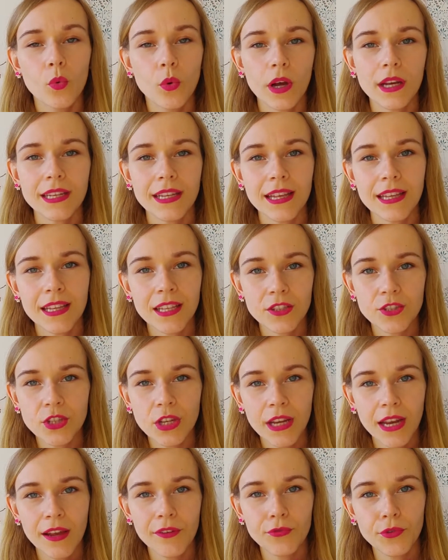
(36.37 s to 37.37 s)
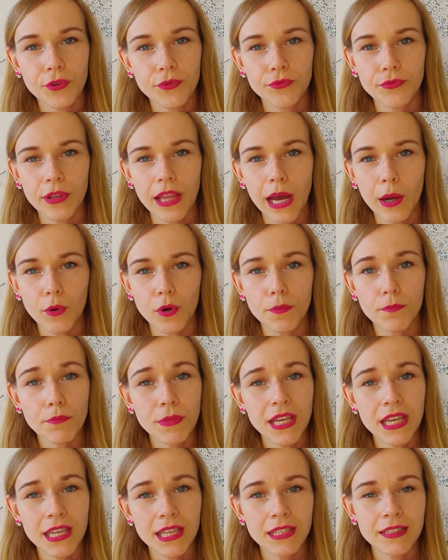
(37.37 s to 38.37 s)
what each and every flower
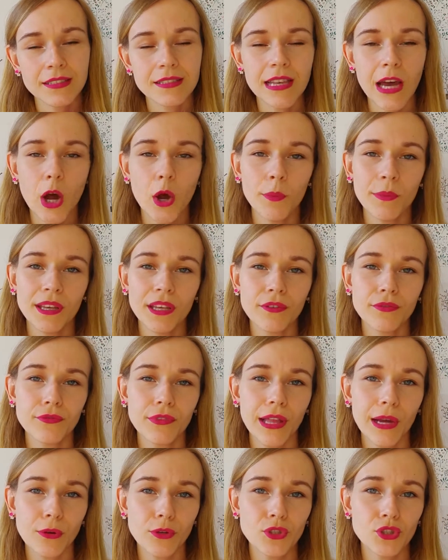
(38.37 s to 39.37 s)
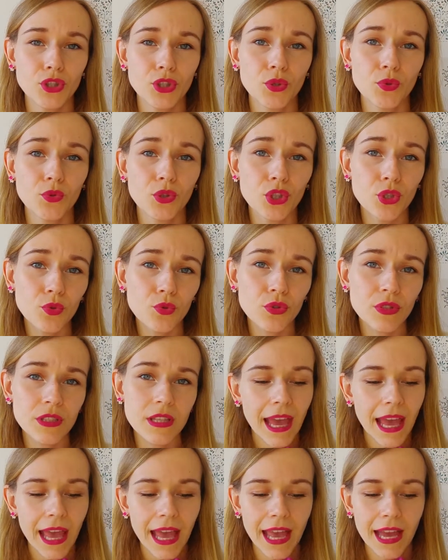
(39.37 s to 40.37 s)
means, how many flowers you use,
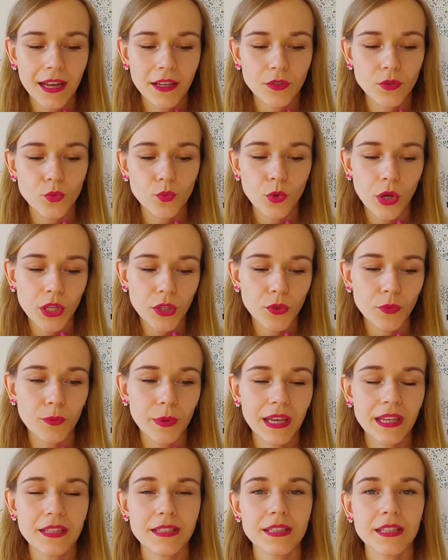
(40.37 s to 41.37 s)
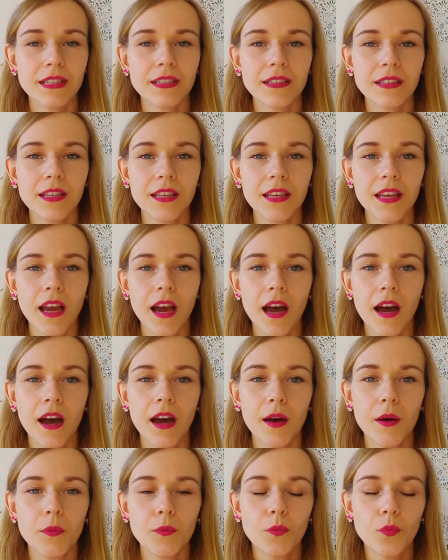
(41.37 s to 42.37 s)
and what you basically
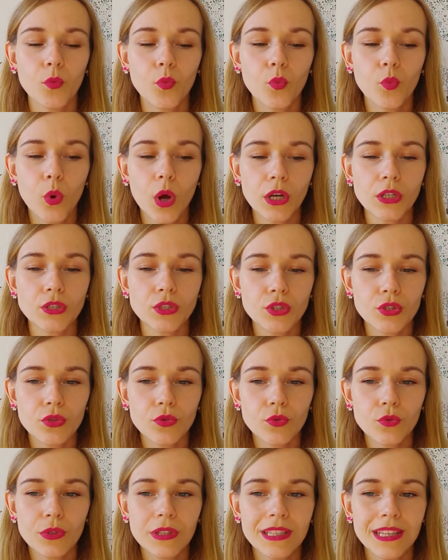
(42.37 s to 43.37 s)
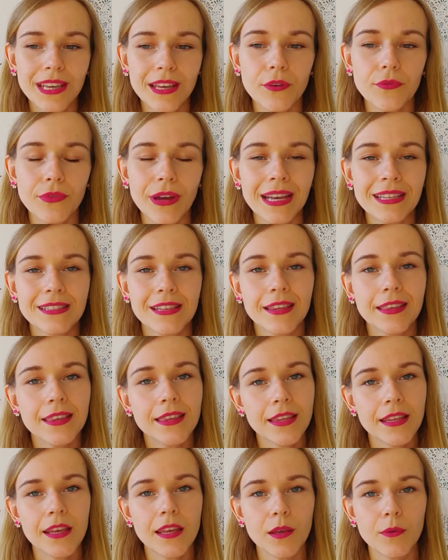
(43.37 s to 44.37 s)
want to give as a
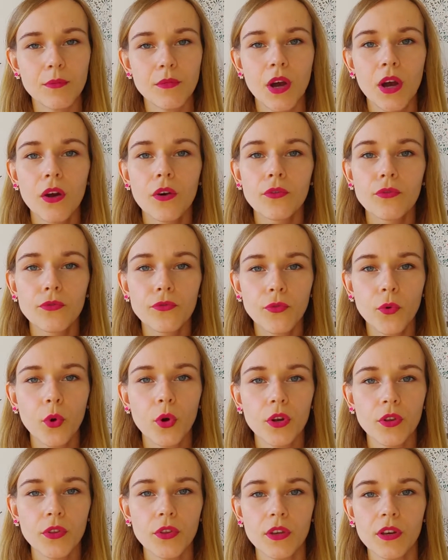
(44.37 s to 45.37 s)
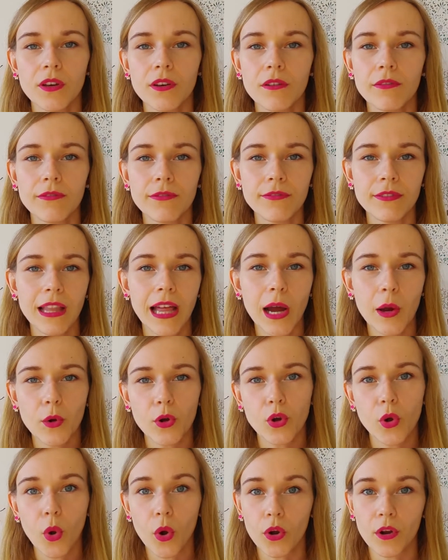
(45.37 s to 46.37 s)
theme for the
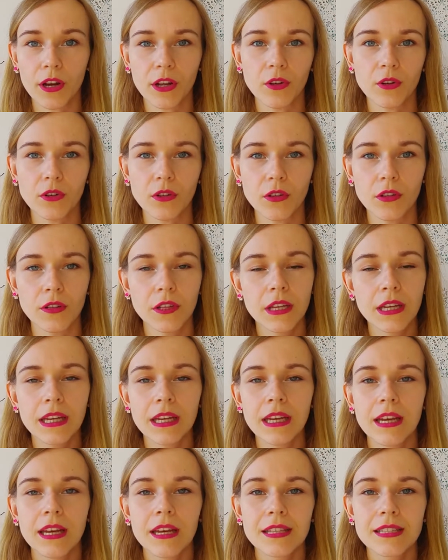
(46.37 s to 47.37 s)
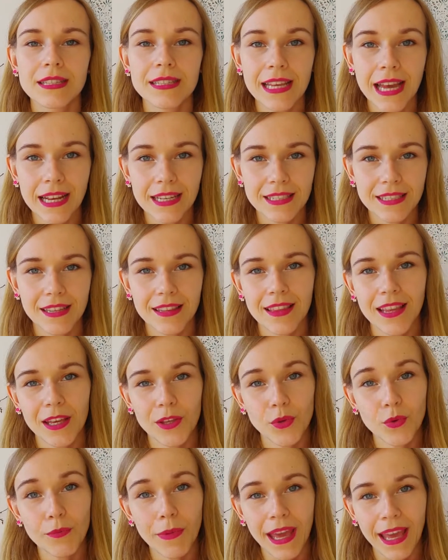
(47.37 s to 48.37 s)
flower oracle set
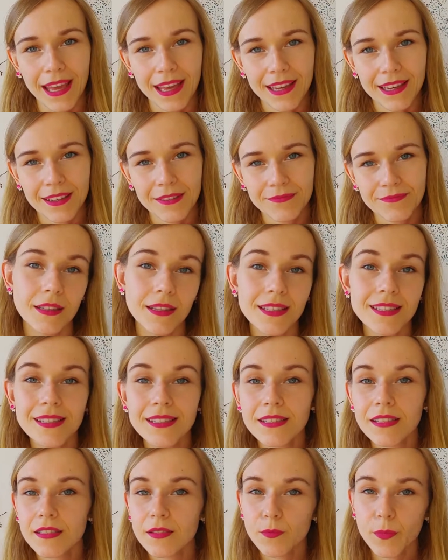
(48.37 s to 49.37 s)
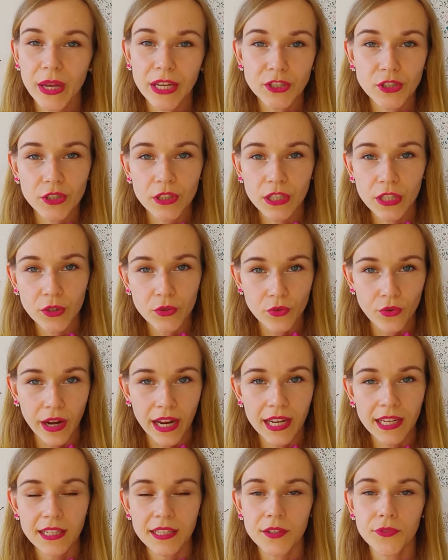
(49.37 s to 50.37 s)
that you make. This is especially
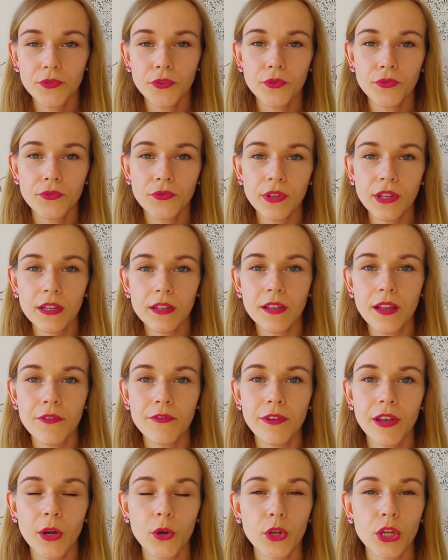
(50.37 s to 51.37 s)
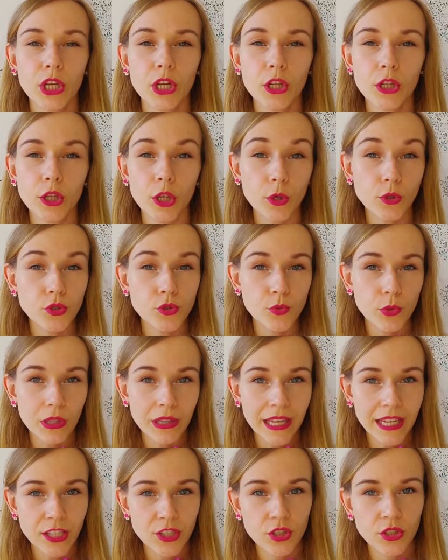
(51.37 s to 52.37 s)
great if you feel a very close
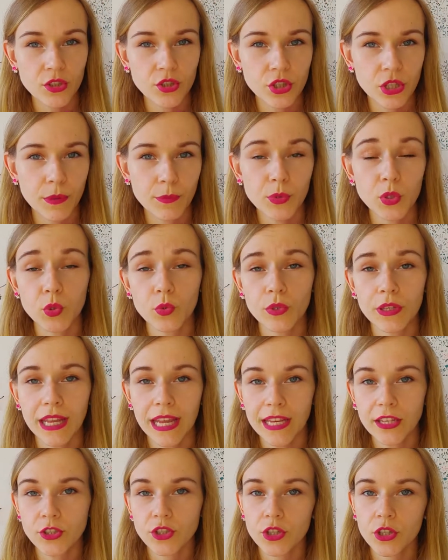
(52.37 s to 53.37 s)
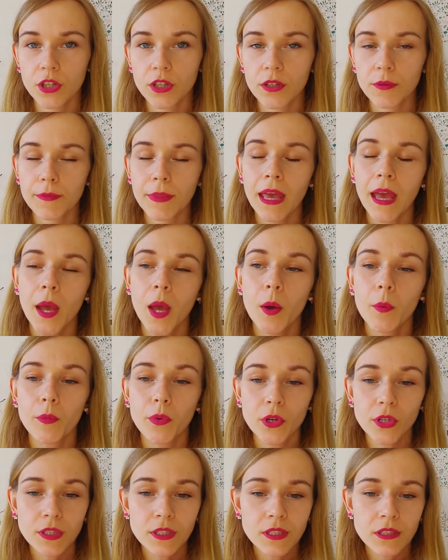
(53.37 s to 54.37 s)
relationship to nature.
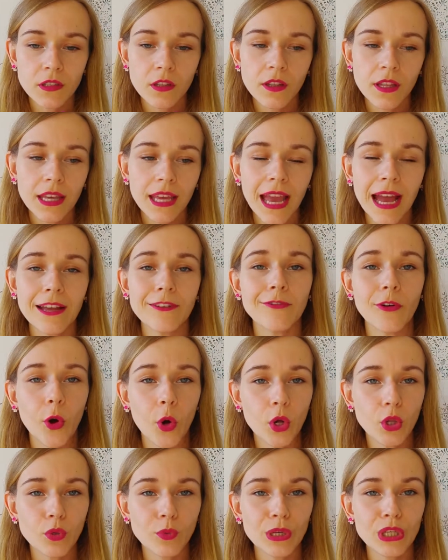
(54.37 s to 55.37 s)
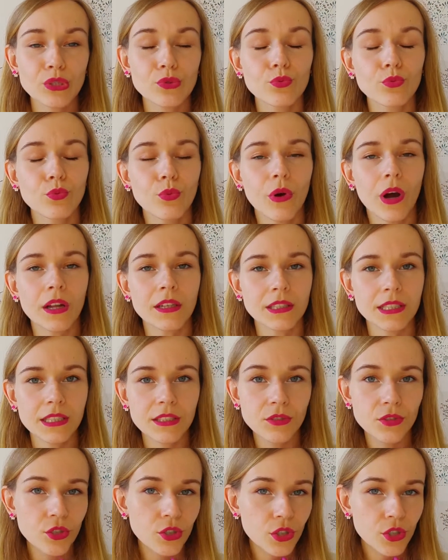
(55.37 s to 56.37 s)
Personally, I've always
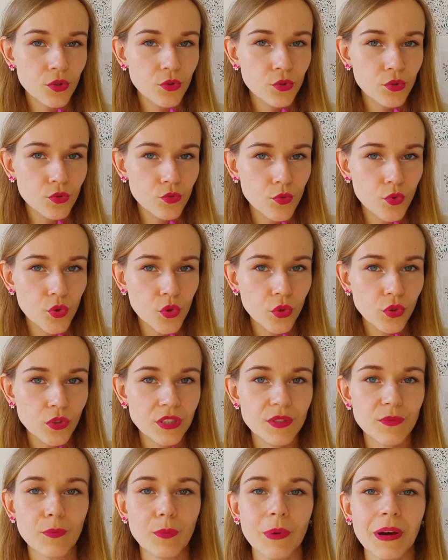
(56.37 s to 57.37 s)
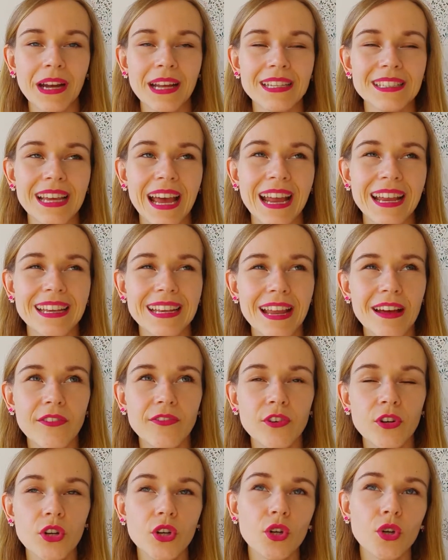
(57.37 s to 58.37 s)
wanted to use runes, but I
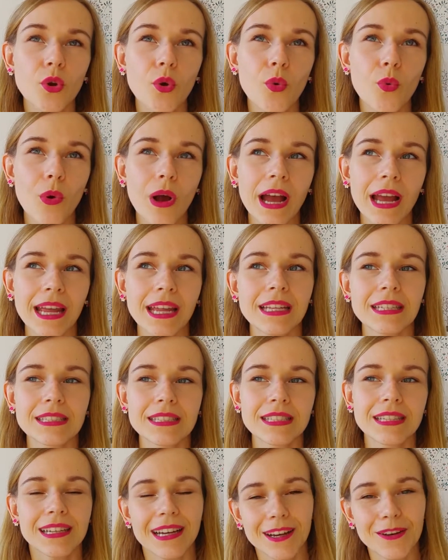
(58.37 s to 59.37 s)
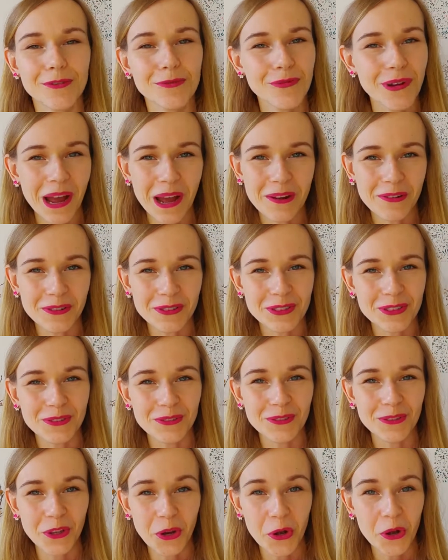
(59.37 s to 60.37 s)
never quite got around
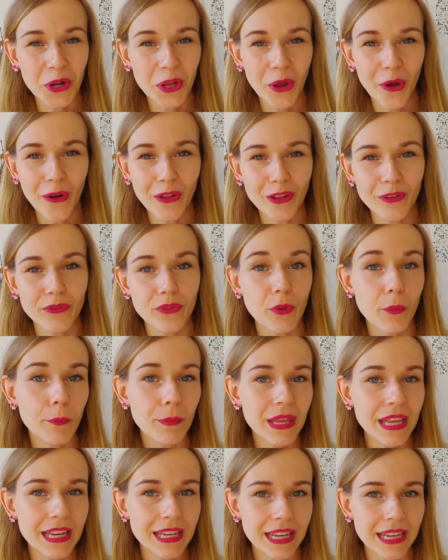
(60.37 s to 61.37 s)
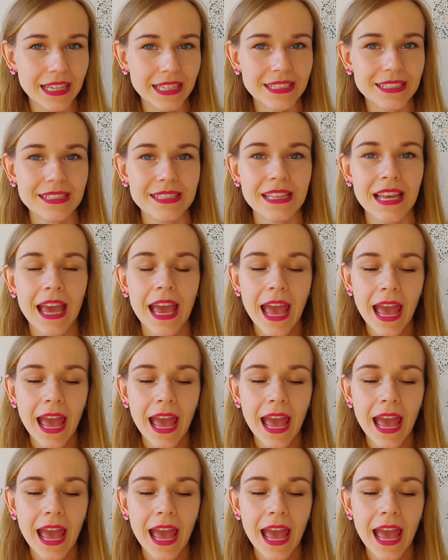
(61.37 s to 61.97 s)
to learning all of the meanings.